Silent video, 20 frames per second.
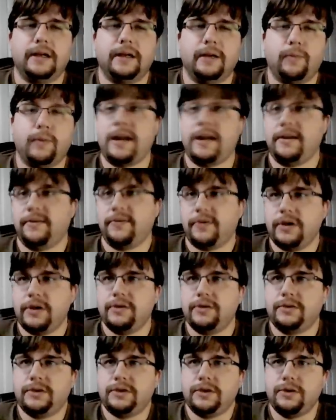waiting for
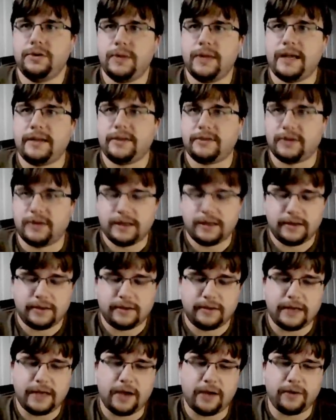you to answer it.
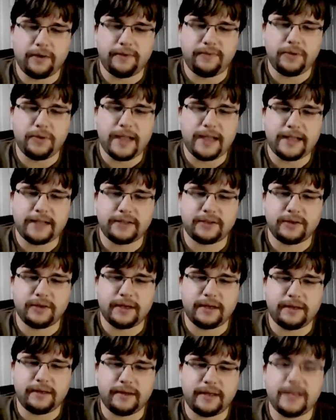Now, if you answer
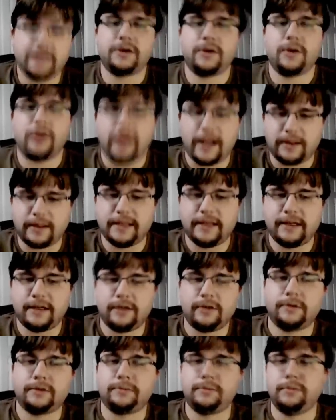it incorrectly,
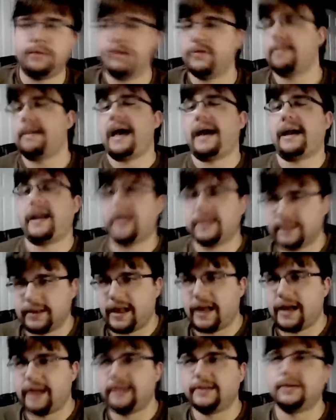it'll move it back a
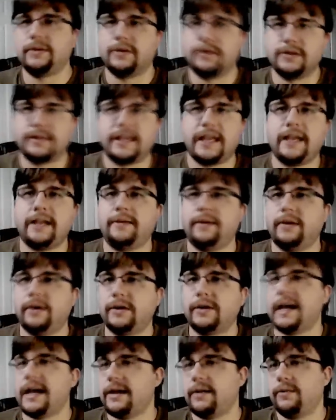slot. So it'll say,
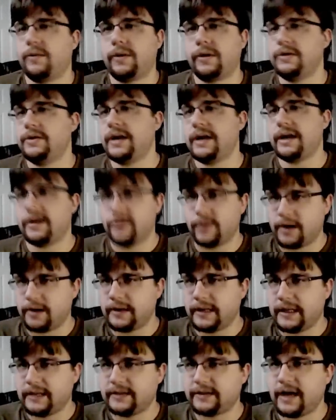okay, well, you got it
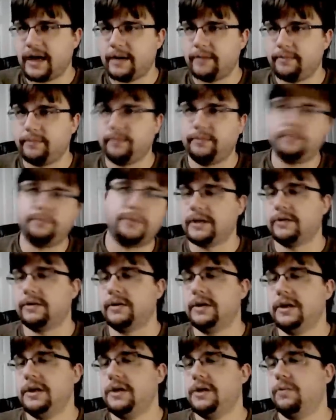wrong this time, so
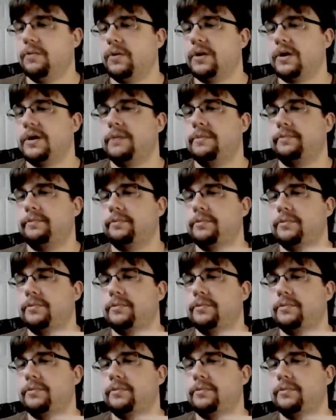we're going to